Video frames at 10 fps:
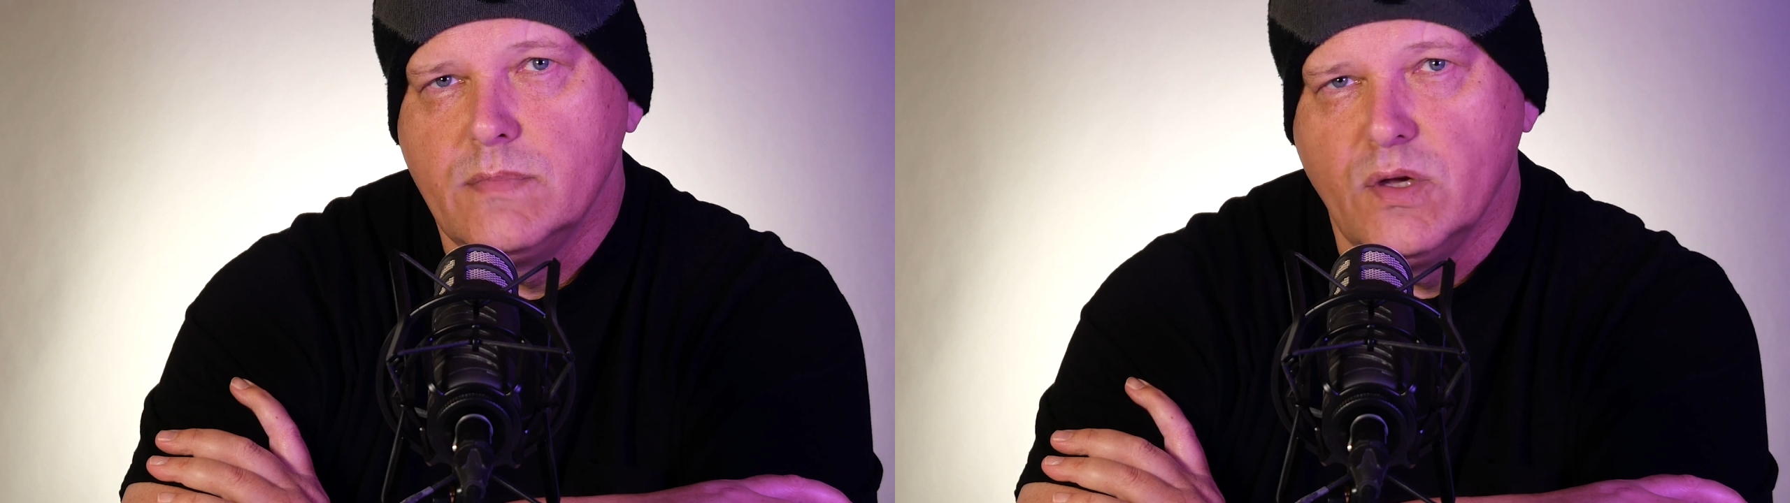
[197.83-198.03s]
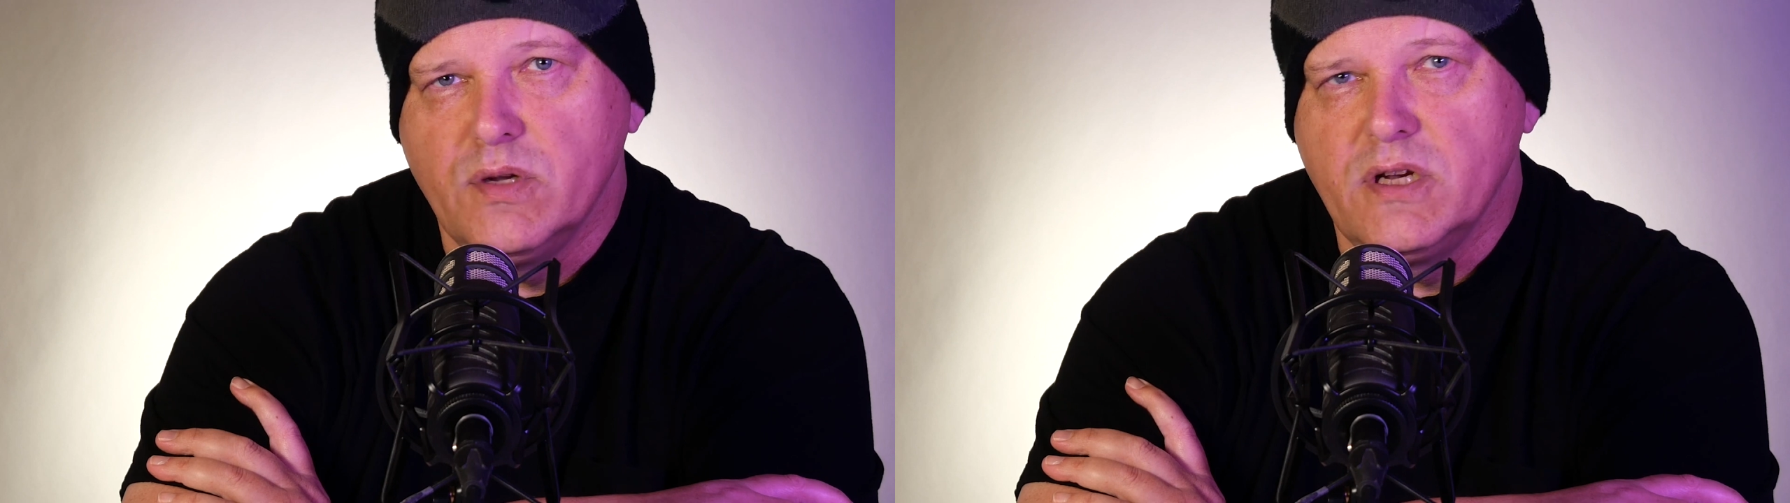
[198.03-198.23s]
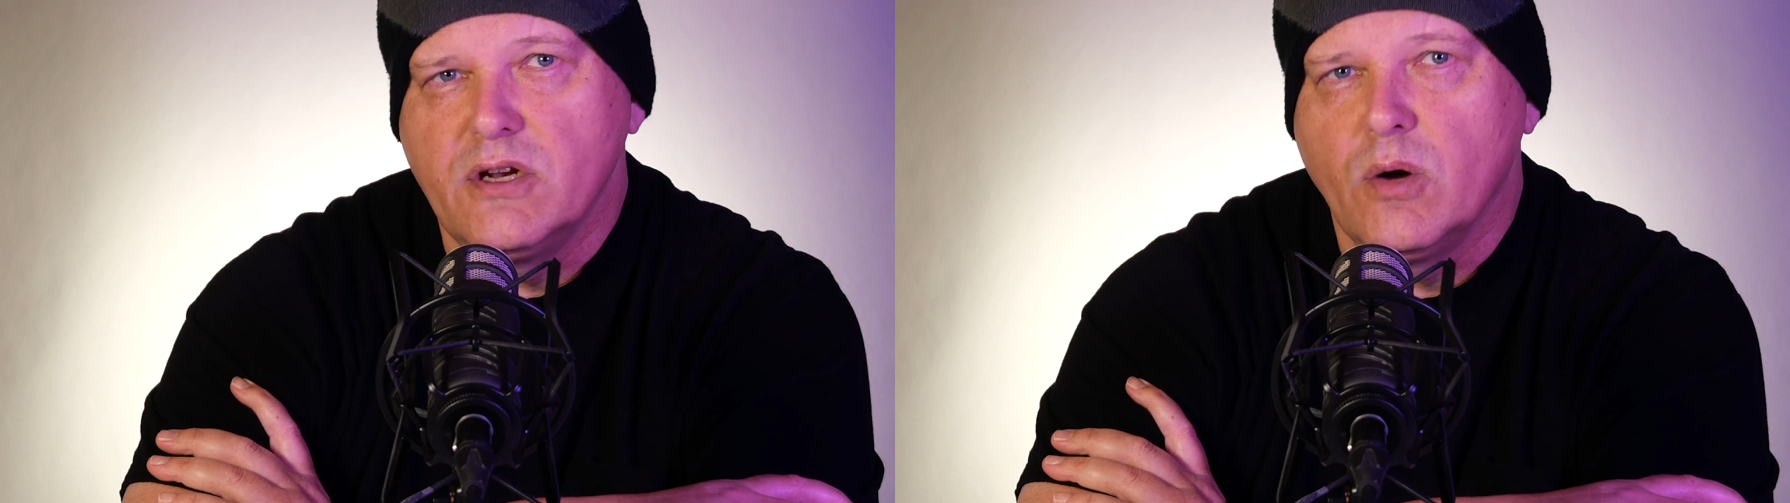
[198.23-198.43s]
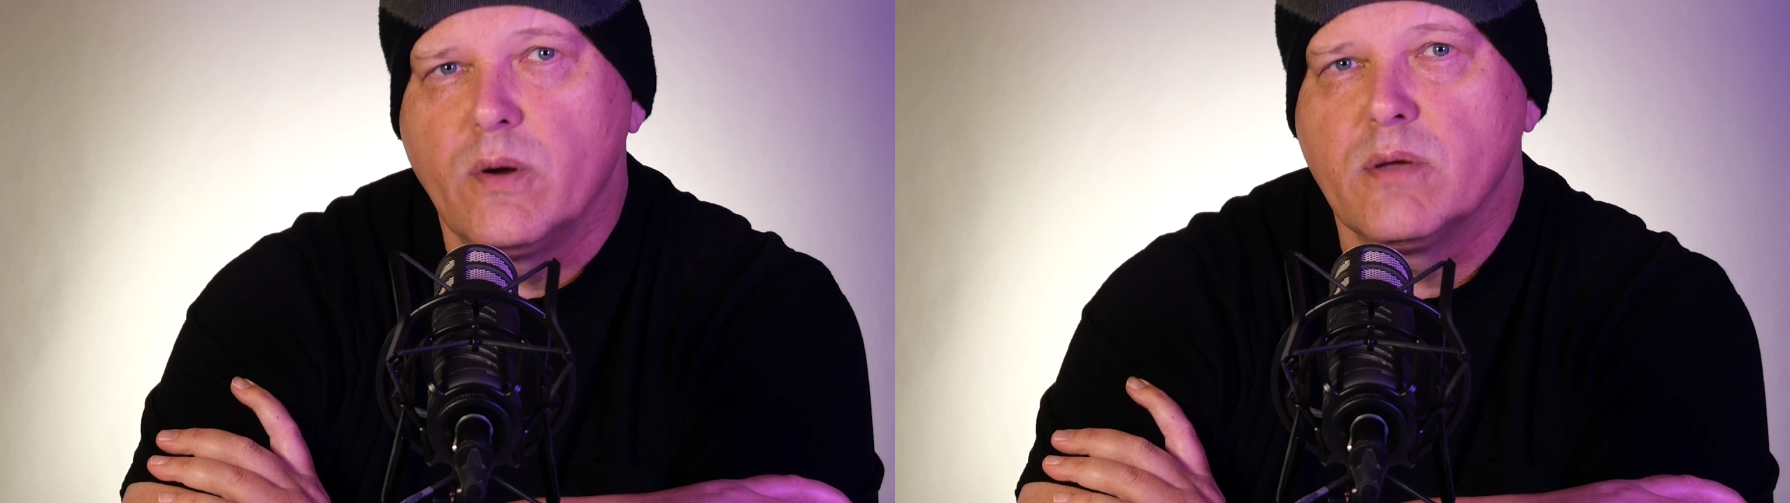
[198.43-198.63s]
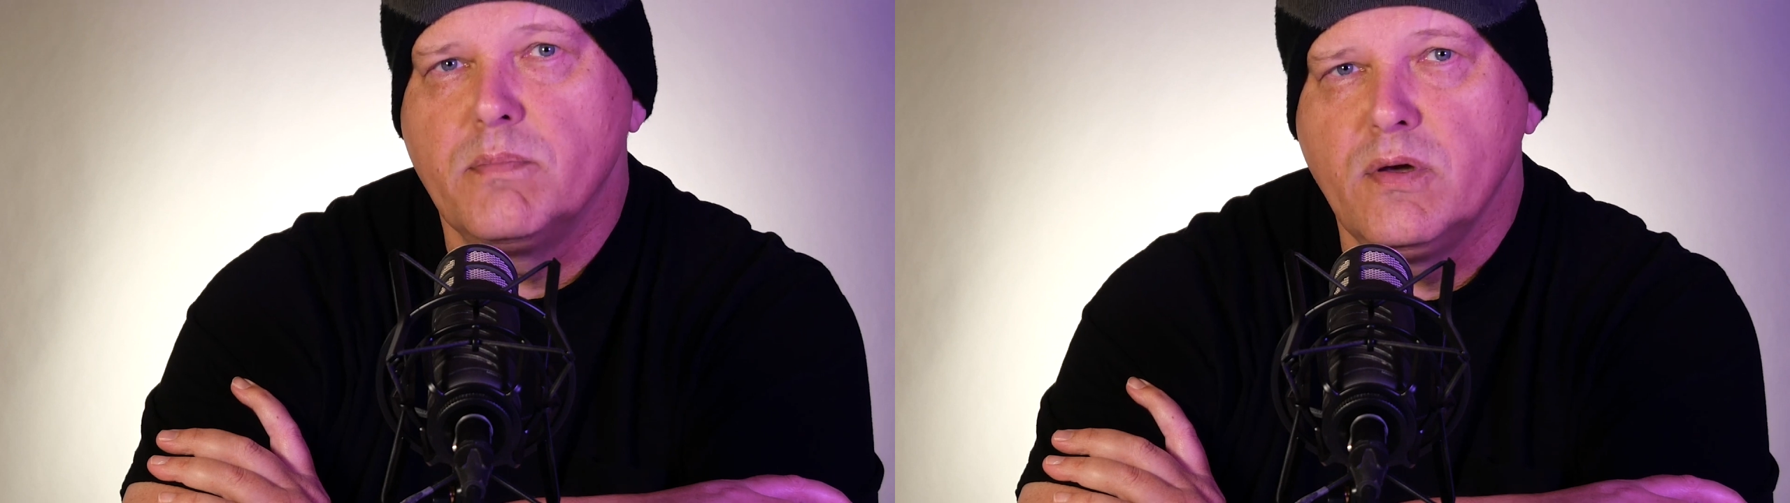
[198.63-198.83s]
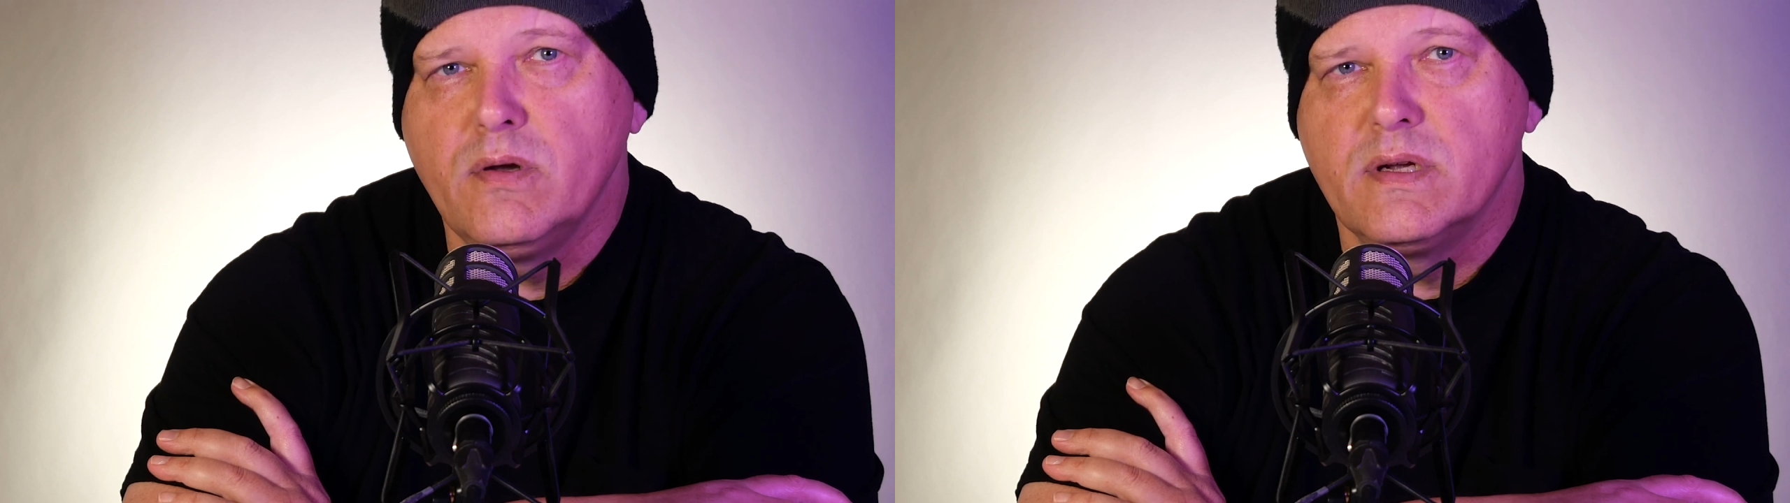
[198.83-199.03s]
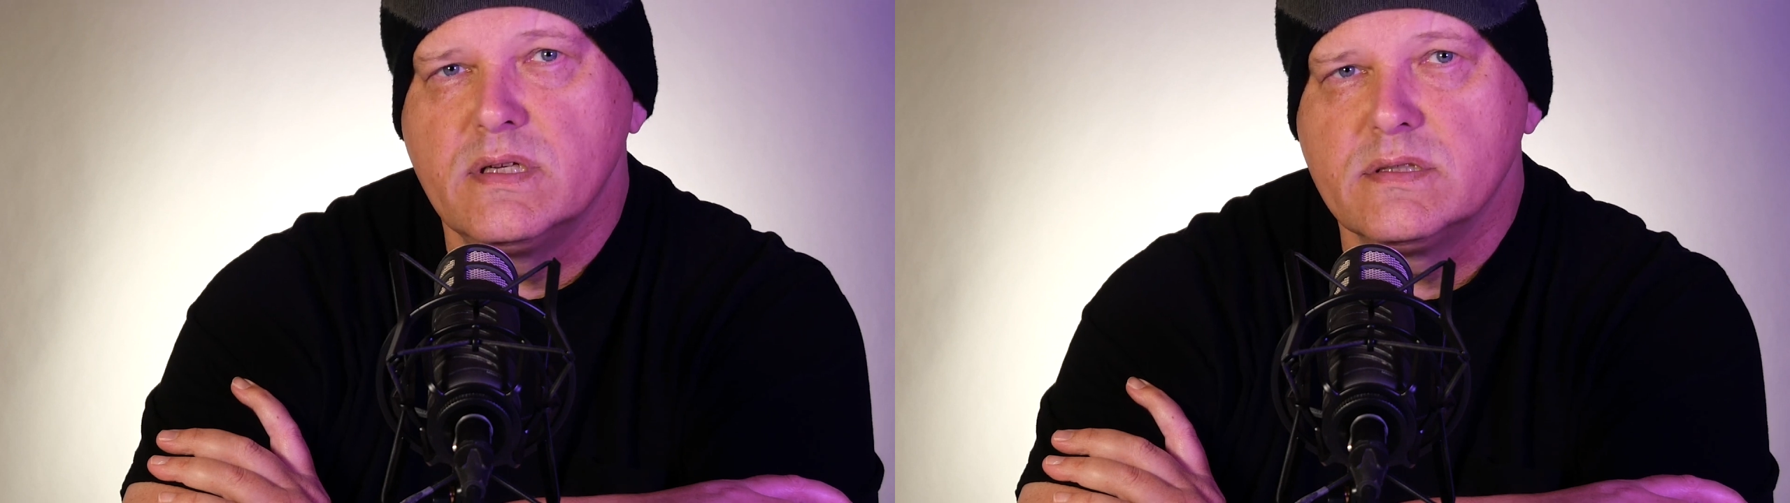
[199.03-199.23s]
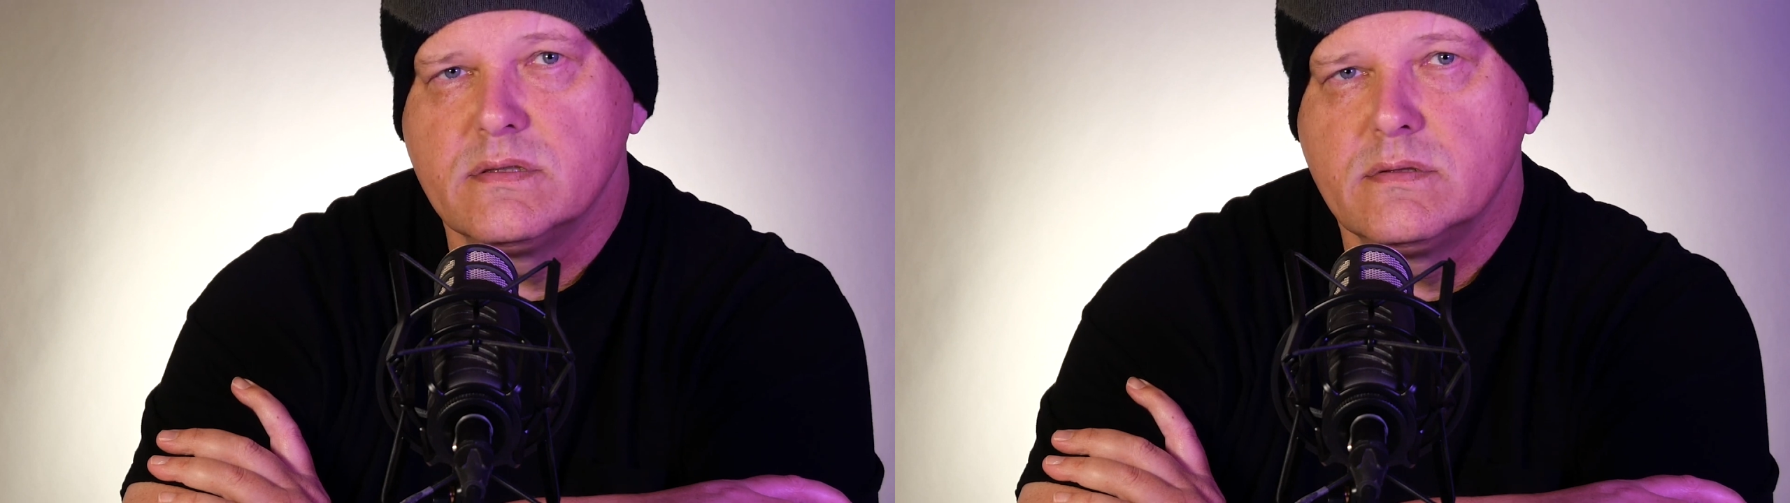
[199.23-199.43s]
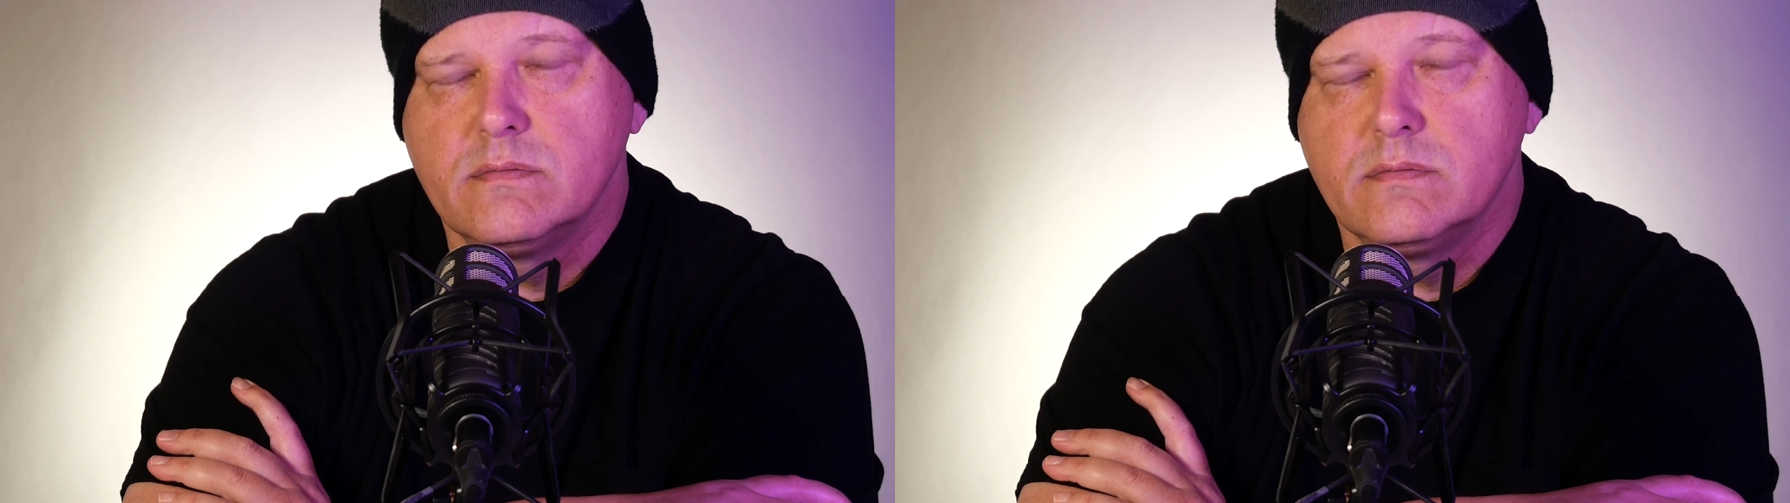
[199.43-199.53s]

You'll need to know what compute is.